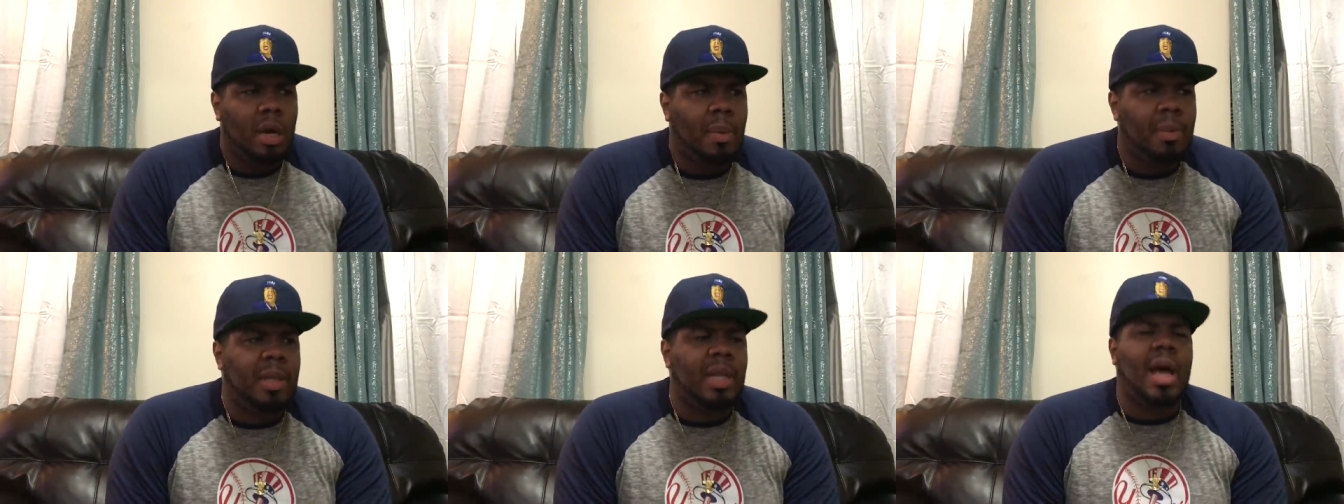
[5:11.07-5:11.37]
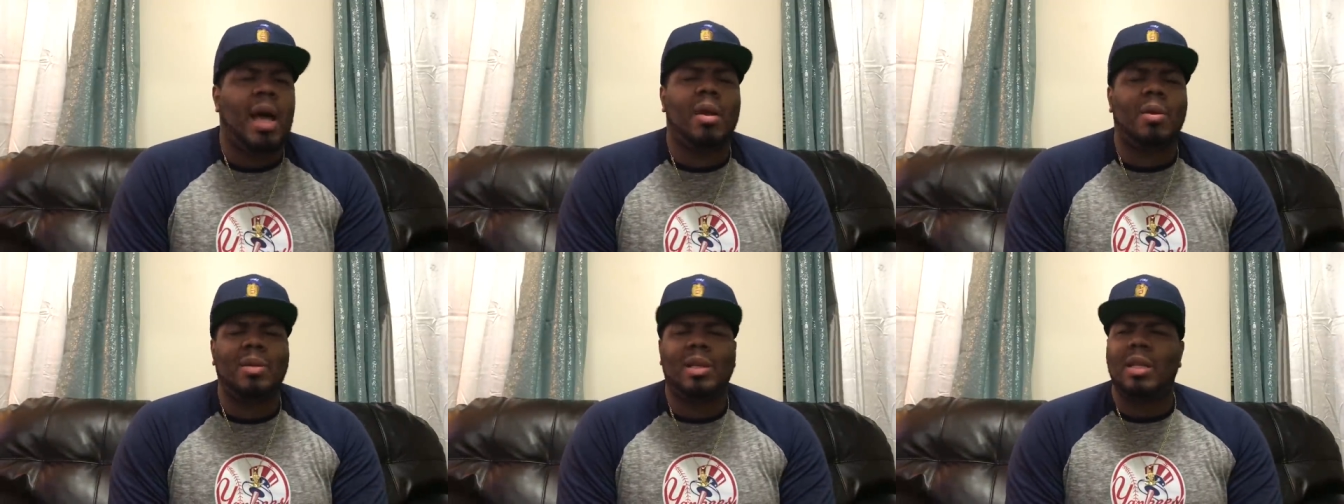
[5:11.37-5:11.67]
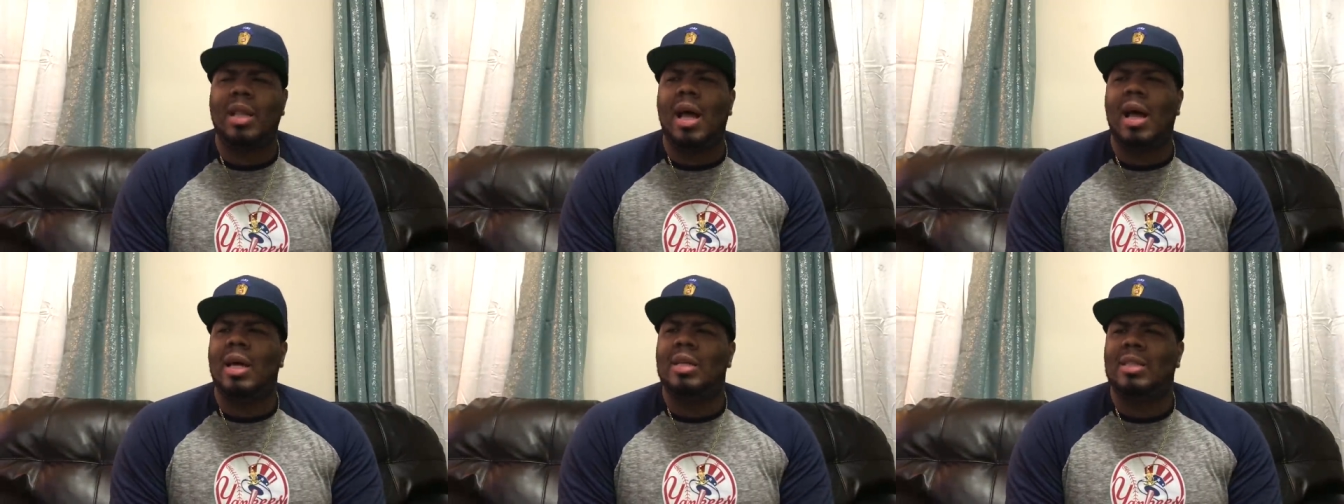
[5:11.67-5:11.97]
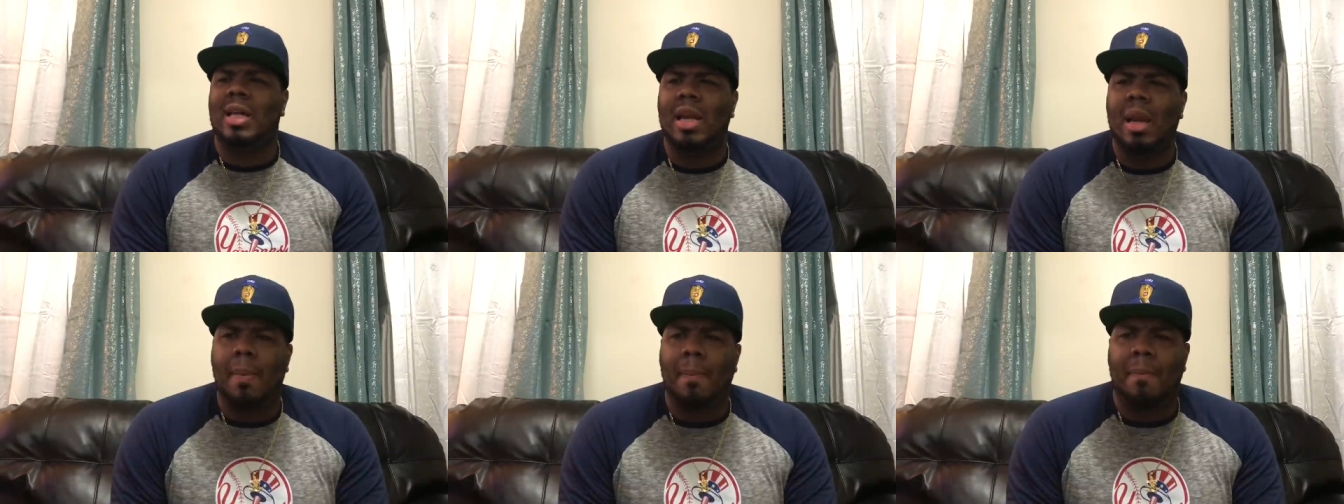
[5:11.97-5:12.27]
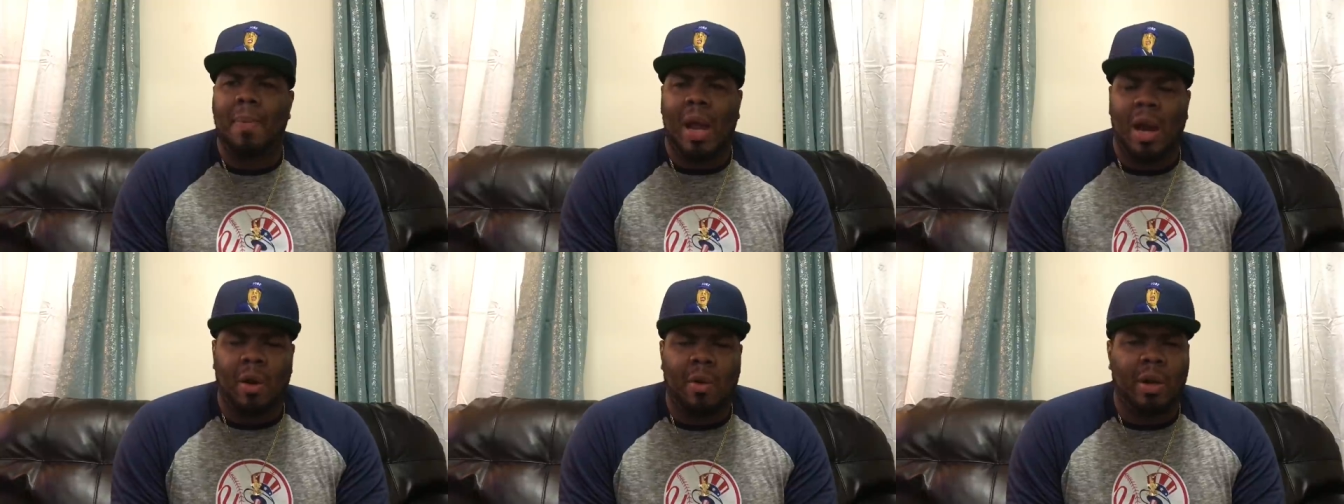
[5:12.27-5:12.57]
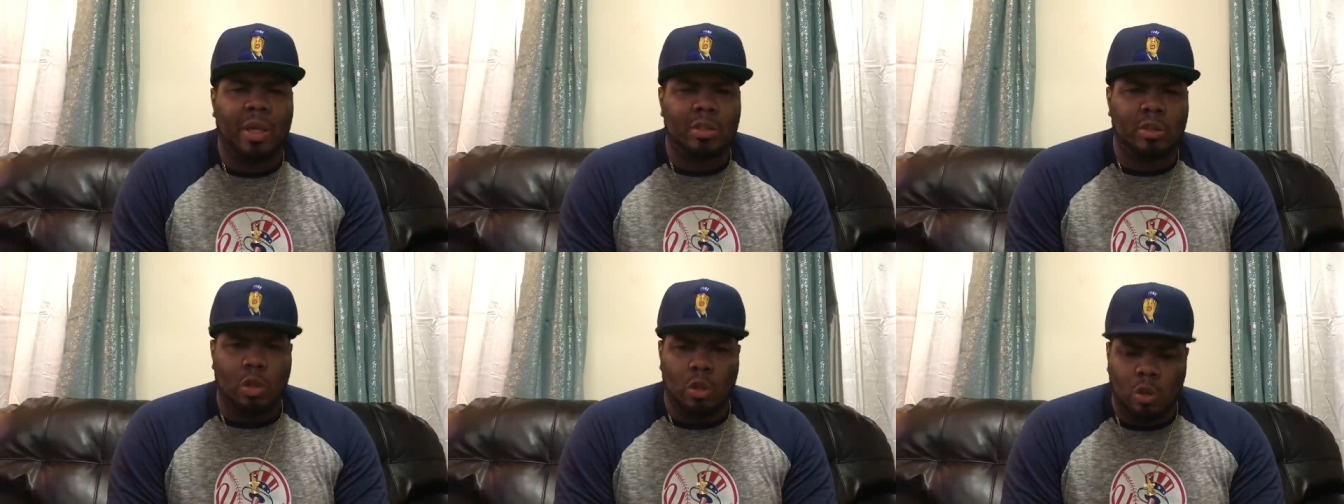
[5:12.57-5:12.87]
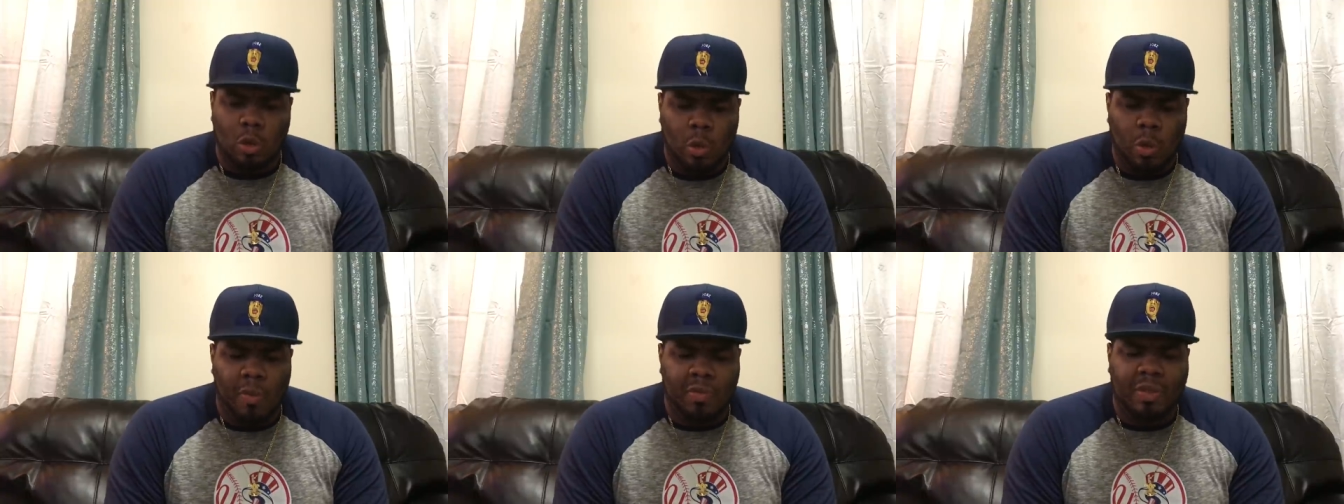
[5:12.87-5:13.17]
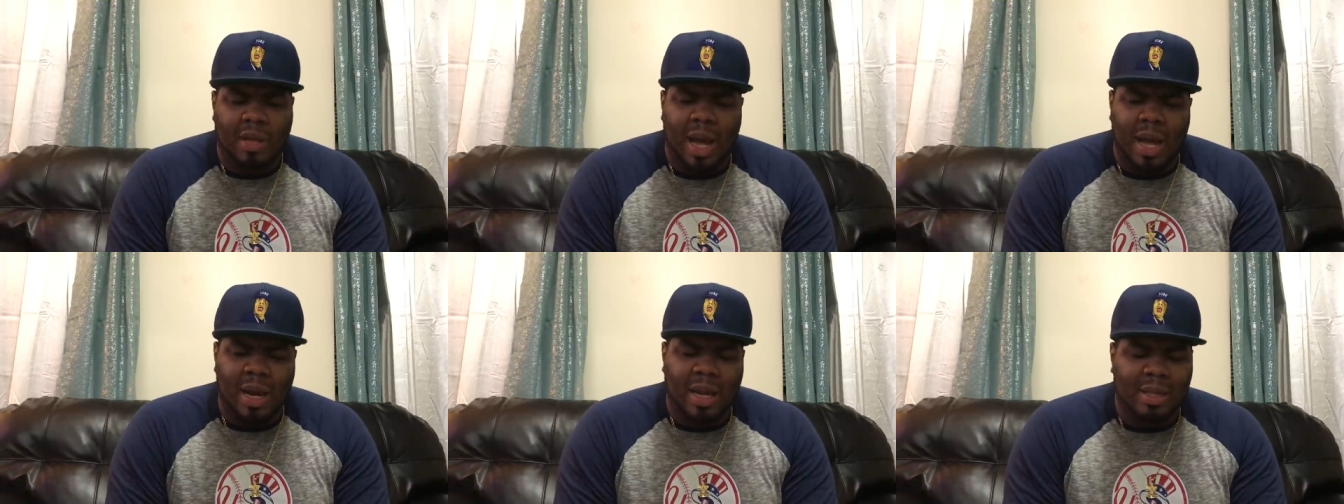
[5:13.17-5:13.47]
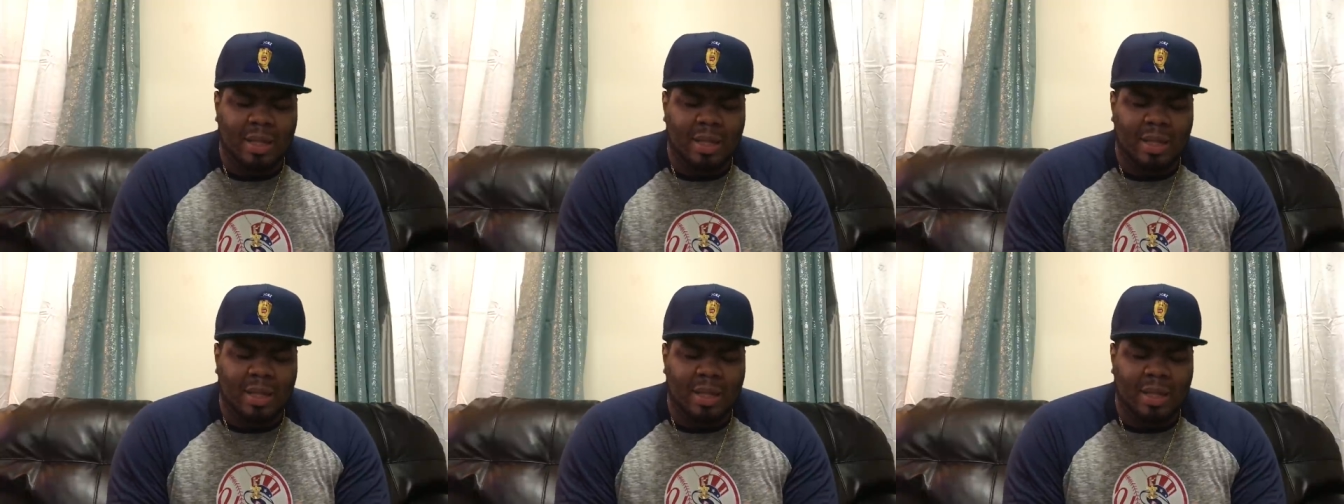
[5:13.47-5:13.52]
I mean, I don't think that has any bearings to do with that.